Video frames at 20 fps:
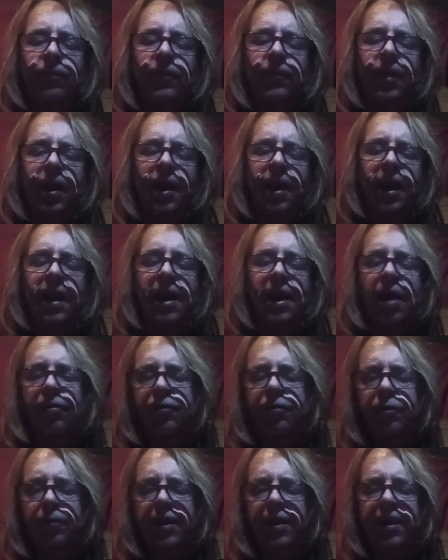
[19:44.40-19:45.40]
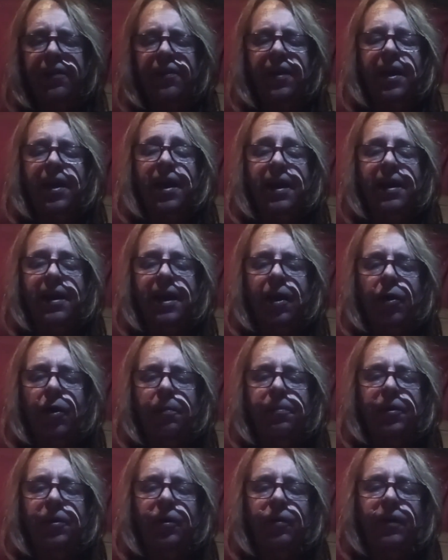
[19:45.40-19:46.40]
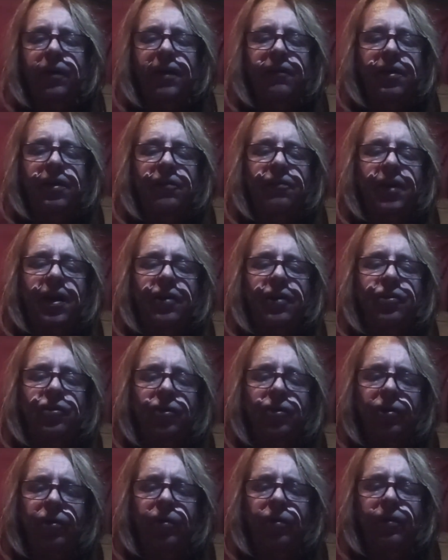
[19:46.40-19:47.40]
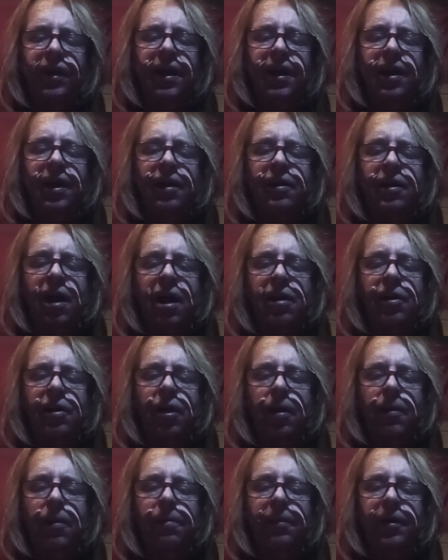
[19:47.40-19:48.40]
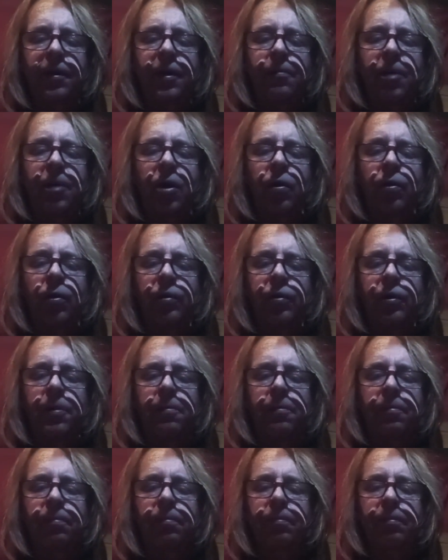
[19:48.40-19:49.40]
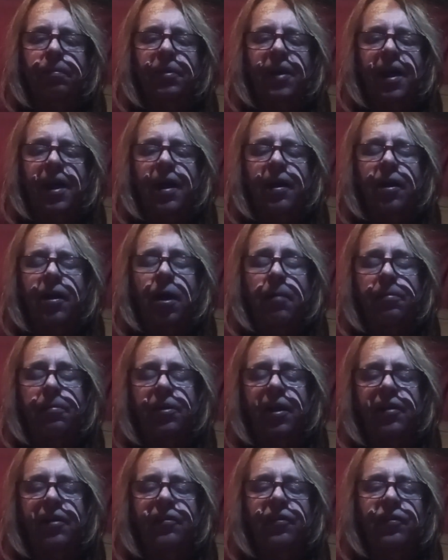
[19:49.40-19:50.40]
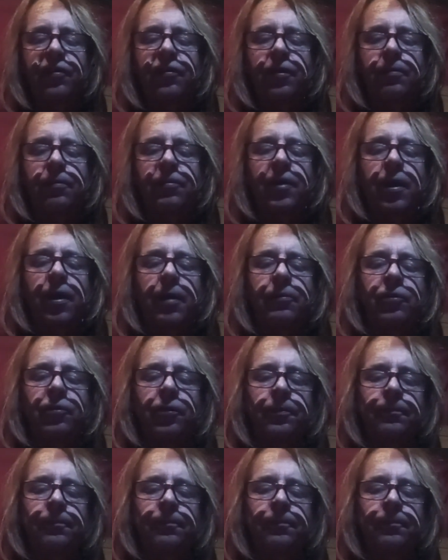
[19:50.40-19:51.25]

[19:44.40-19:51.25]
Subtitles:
And I'll do anything I can help you, even if I do get knotted up in my own complexes sometimes.